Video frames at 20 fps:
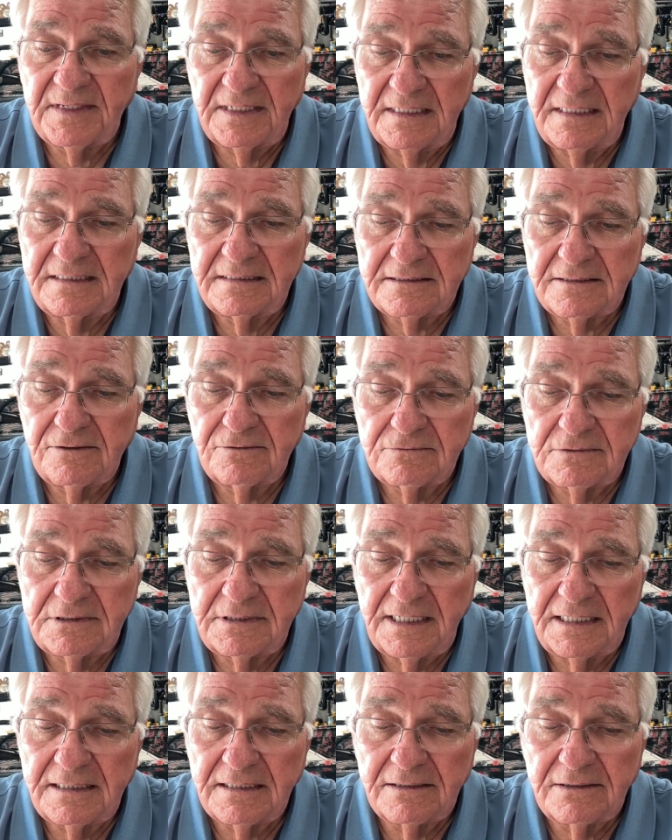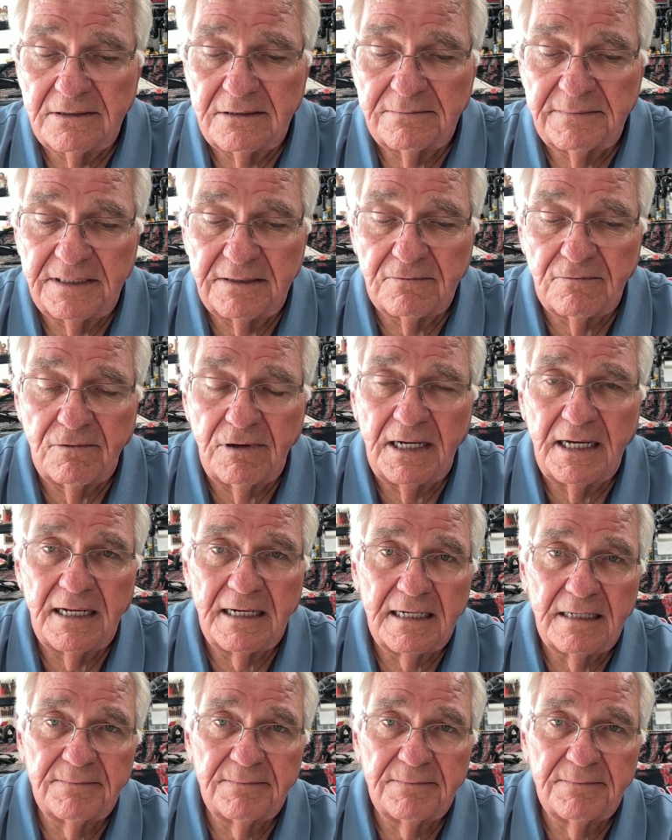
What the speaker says: it's going to take a little bit of while.